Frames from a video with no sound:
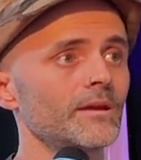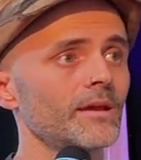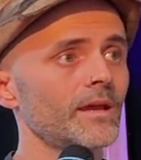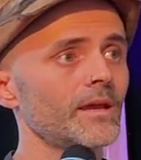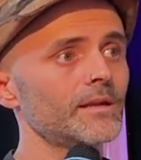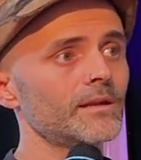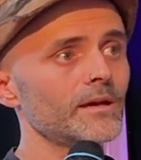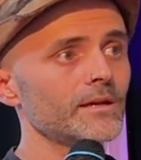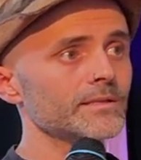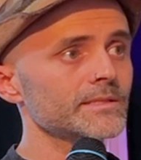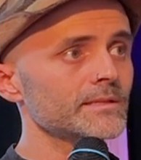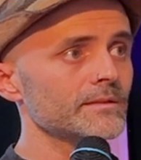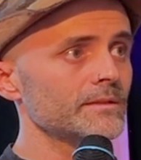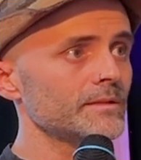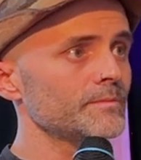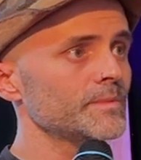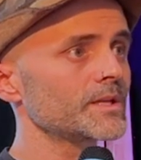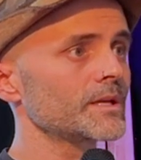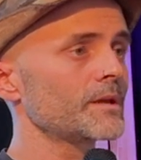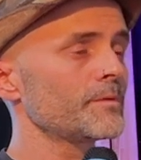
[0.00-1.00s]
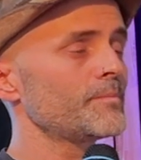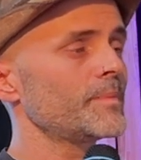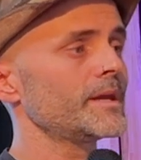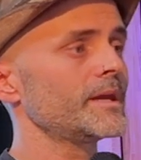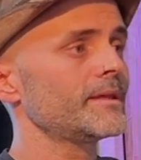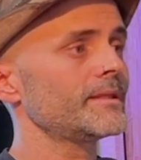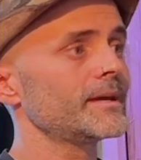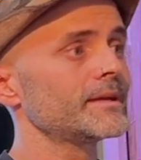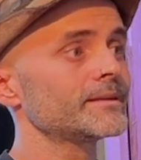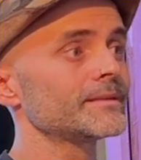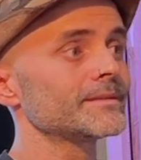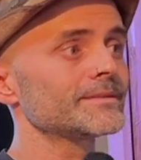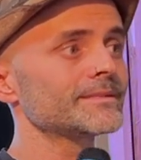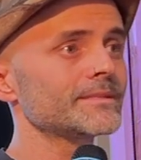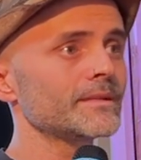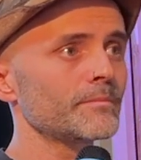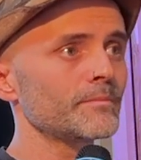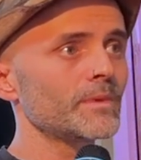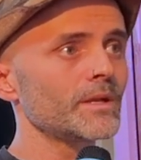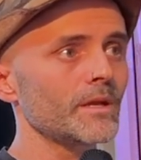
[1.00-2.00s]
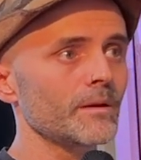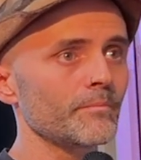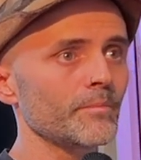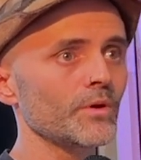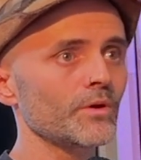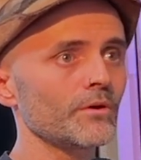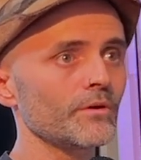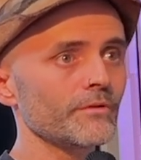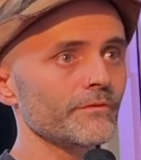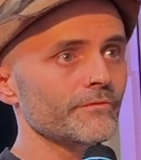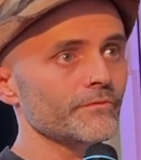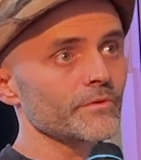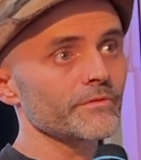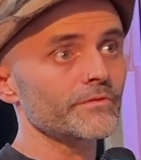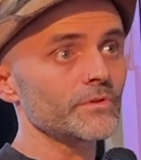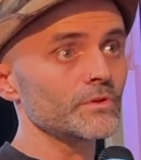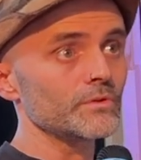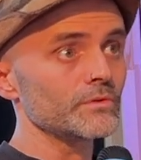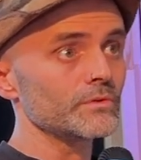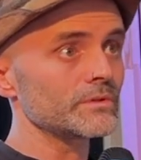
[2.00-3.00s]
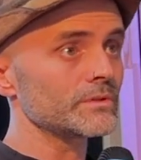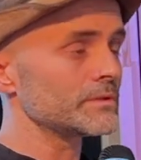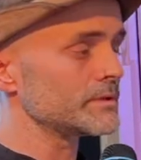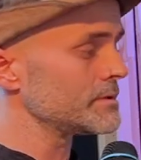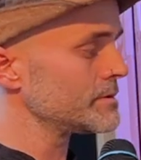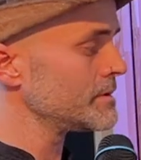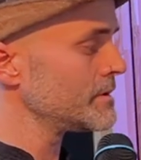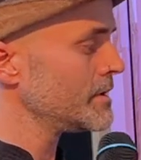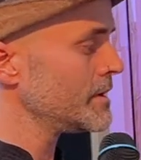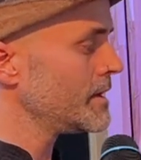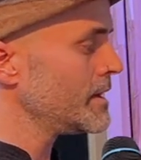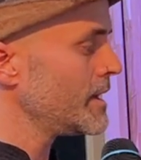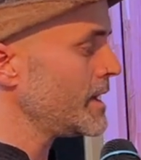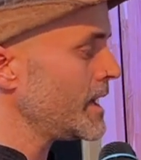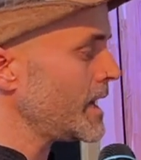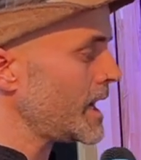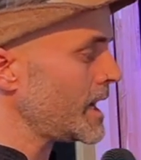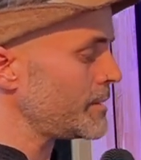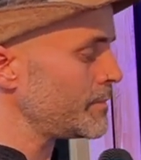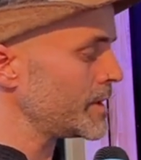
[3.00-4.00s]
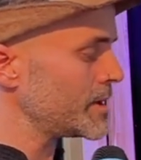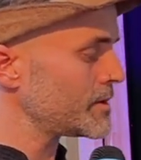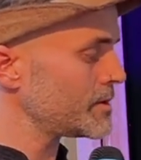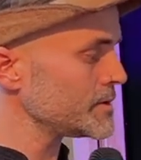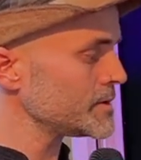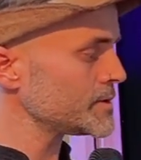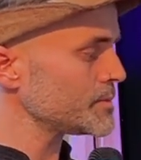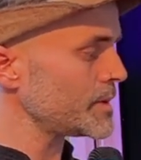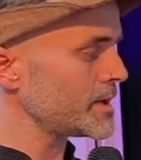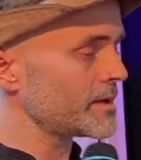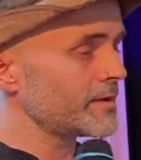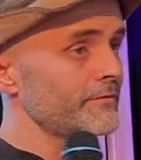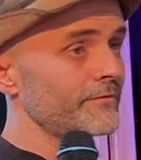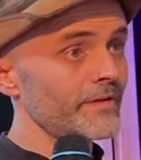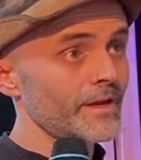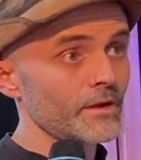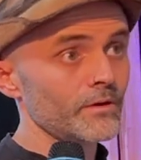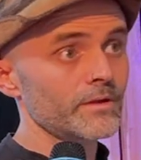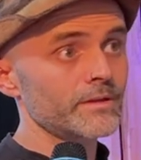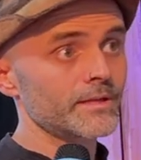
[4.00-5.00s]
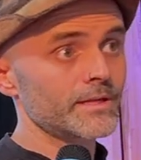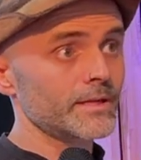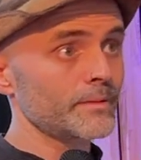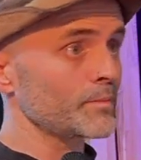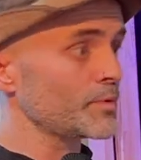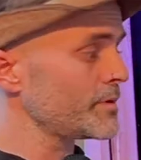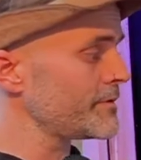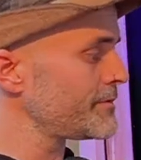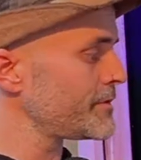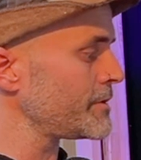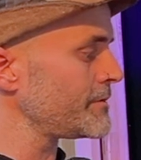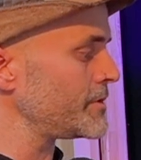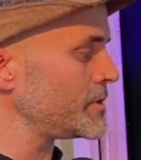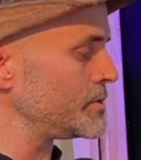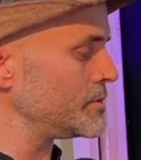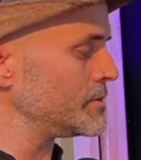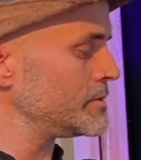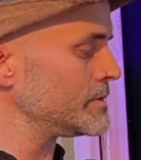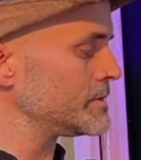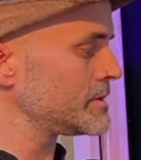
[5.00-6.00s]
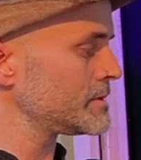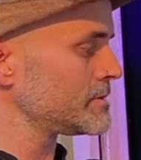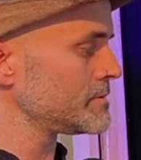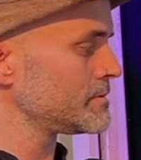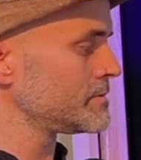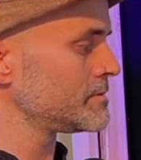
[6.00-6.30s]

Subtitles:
and asking them to compare that to some number of reviews. And because we can vary the number of reviews,